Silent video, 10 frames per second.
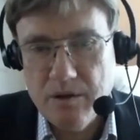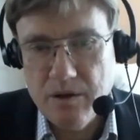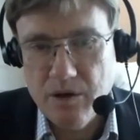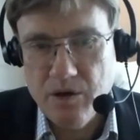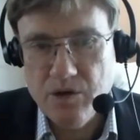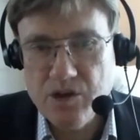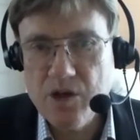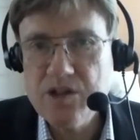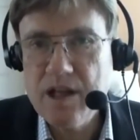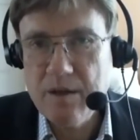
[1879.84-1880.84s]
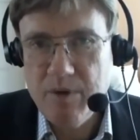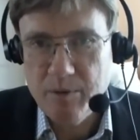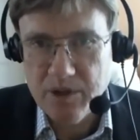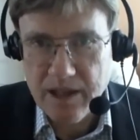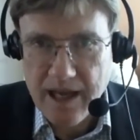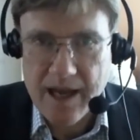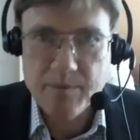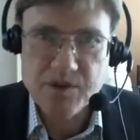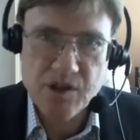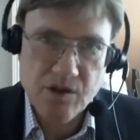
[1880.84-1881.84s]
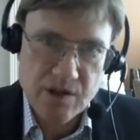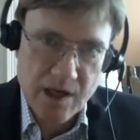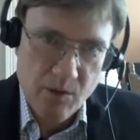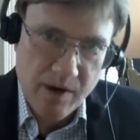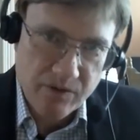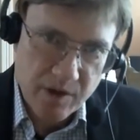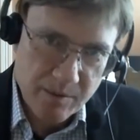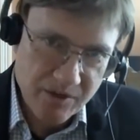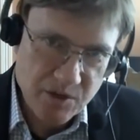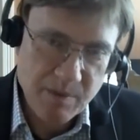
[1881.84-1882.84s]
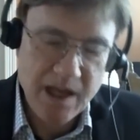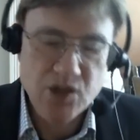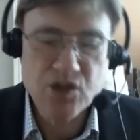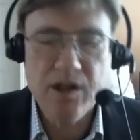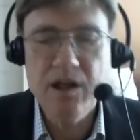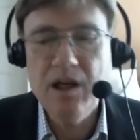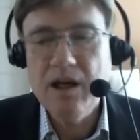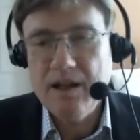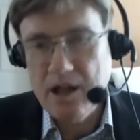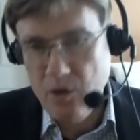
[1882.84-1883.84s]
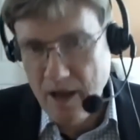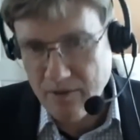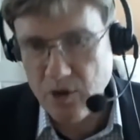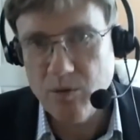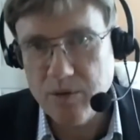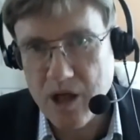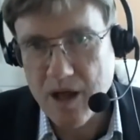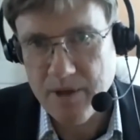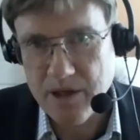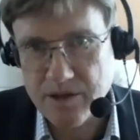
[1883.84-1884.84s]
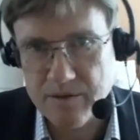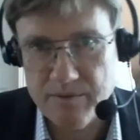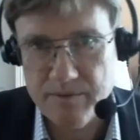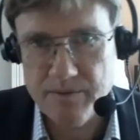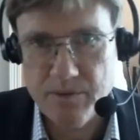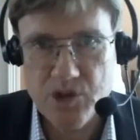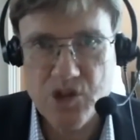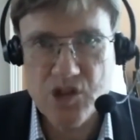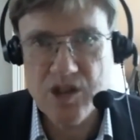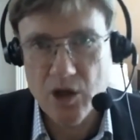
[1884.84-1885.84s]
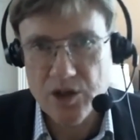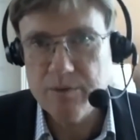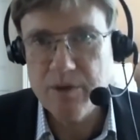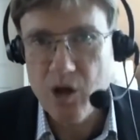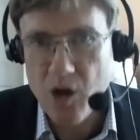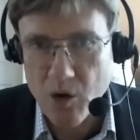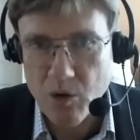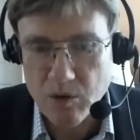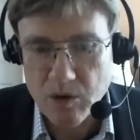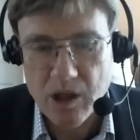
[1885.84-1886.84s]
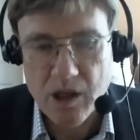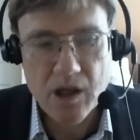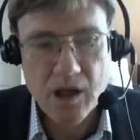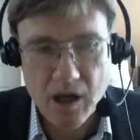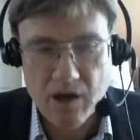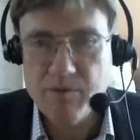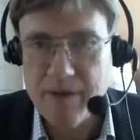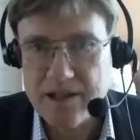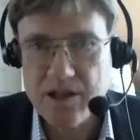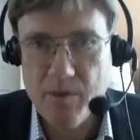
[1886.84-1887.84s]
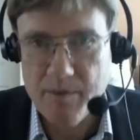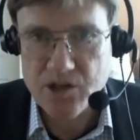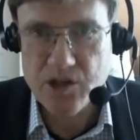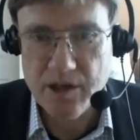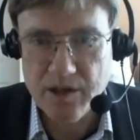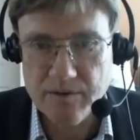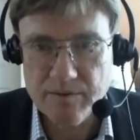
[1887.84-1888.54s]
you start sending people to camps and you take away freedom of speech, and then you have global communism, which is the ultimate goal of Moscow and Beijing.